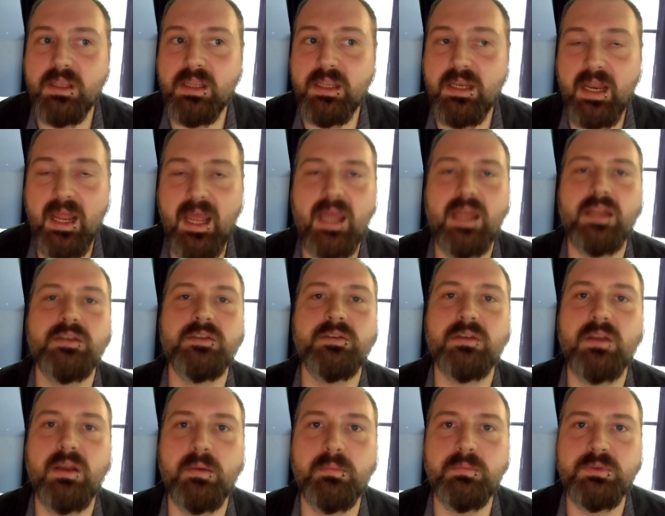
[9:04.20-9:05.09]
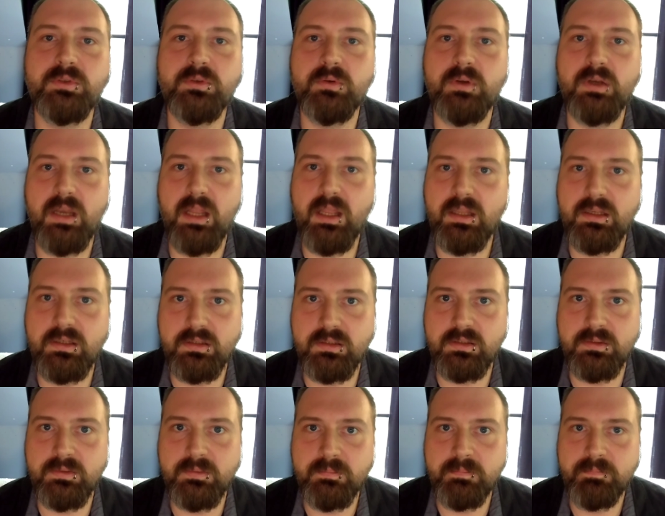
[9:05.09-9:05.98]
It had to come to an
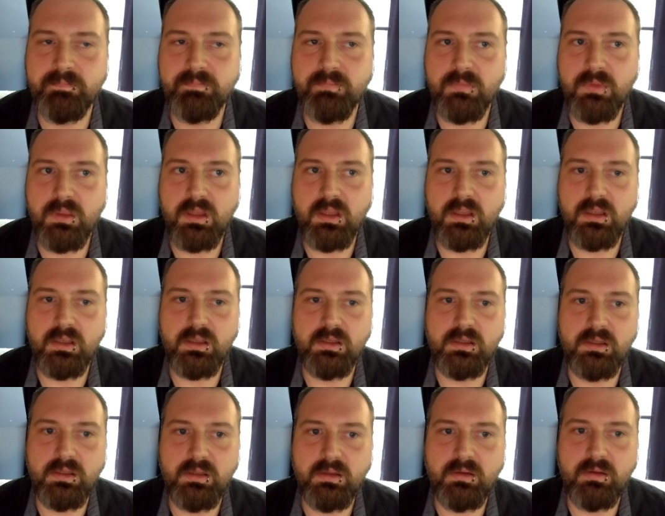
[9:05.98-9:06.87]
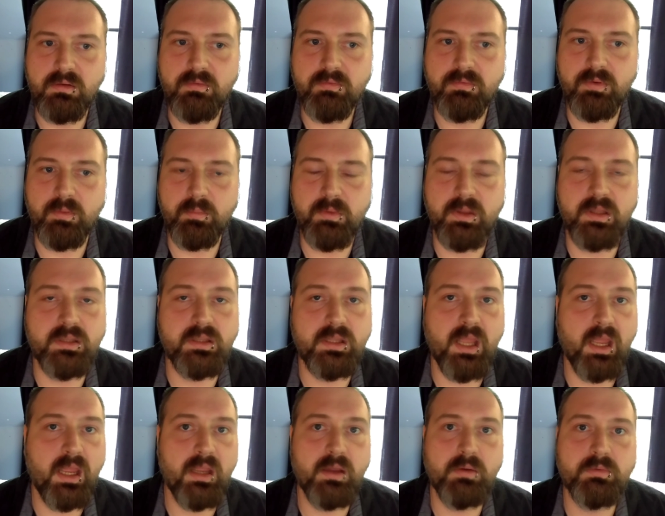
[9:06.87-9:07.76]
end. From the
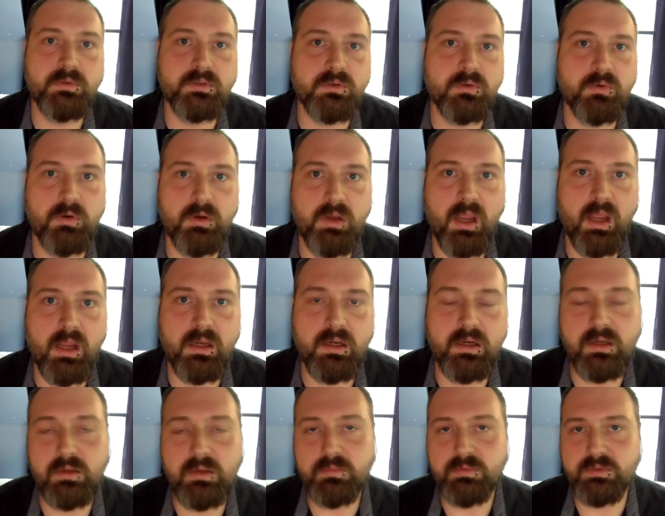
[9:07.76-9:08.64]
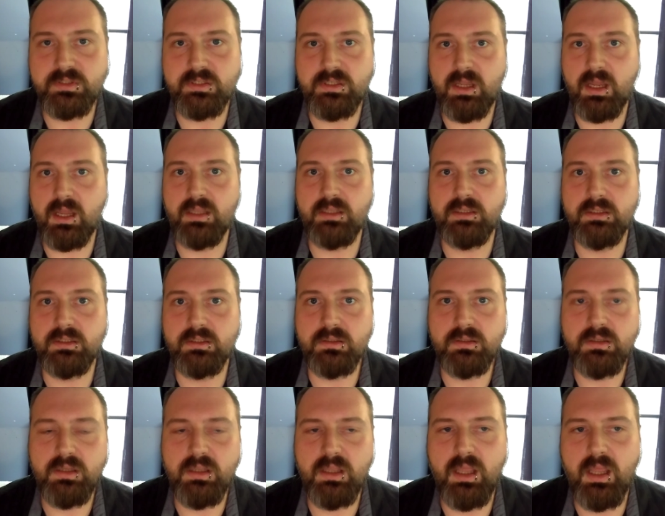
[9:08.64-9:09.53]
day it was created, it was
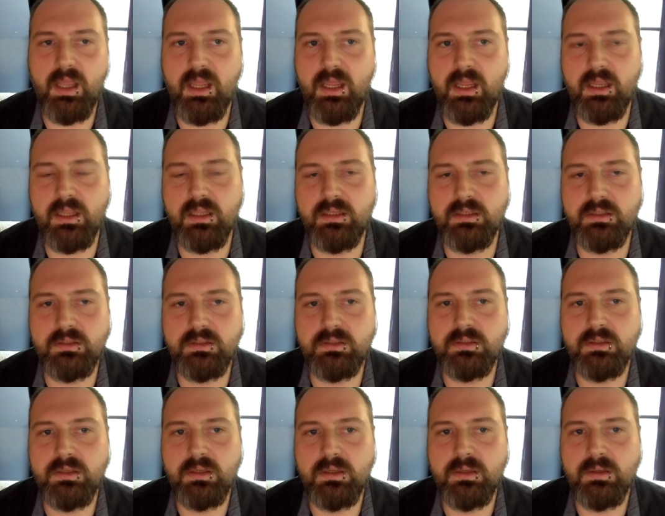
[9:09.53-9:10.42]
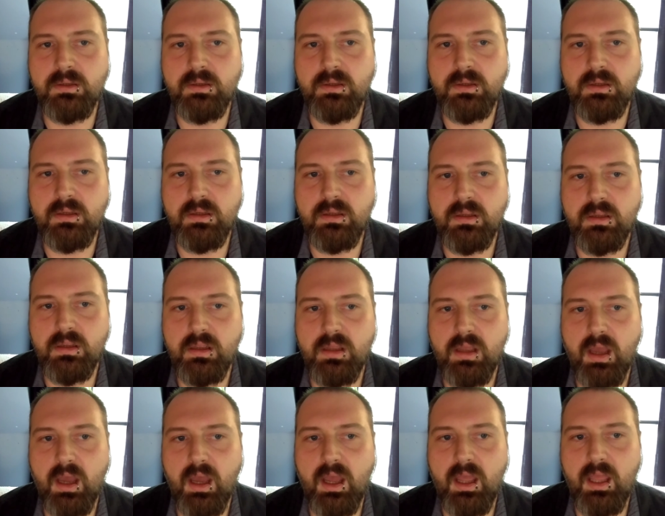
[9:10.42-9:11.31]
dying, and
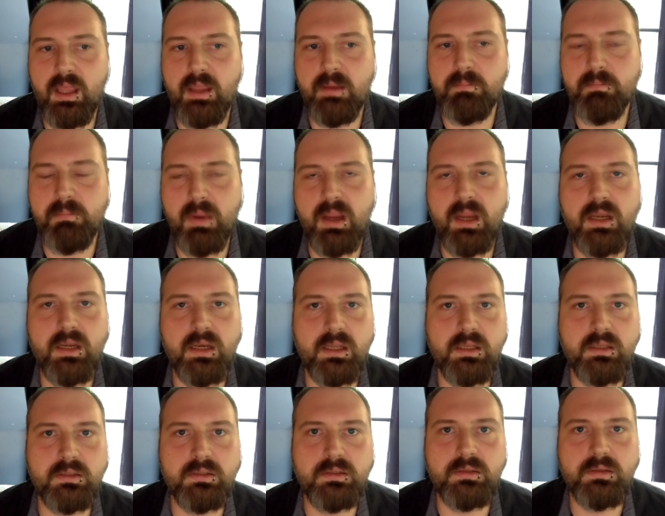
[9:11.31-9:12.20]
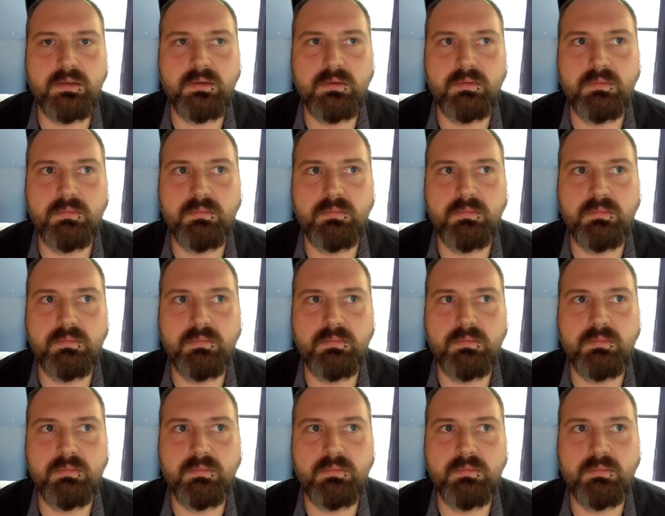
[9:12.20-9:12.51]
it made it